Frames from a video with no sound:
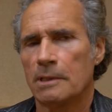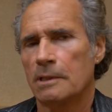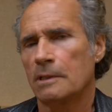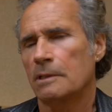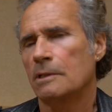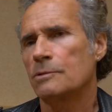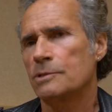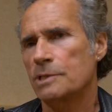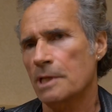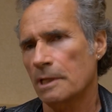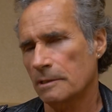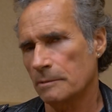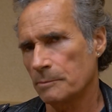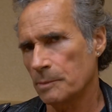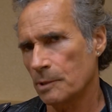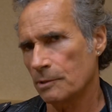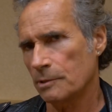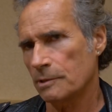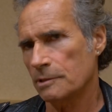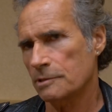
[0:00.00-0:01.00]
it goes out to
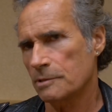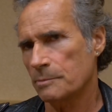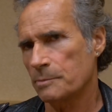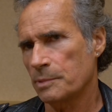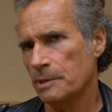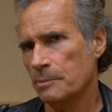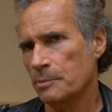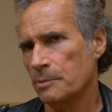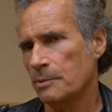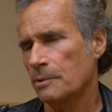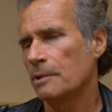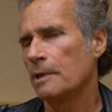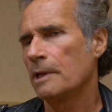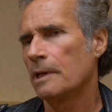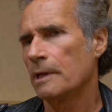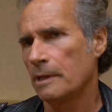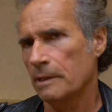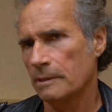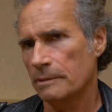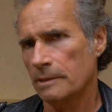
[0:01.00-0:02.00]
millions of people
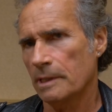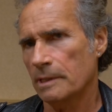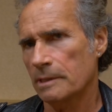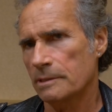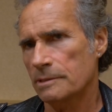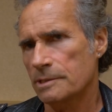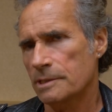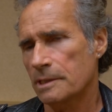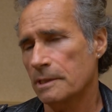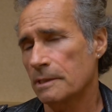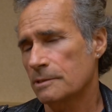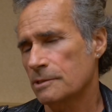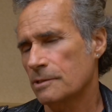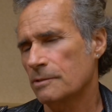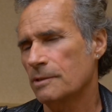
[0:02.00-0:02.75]
and they can see it.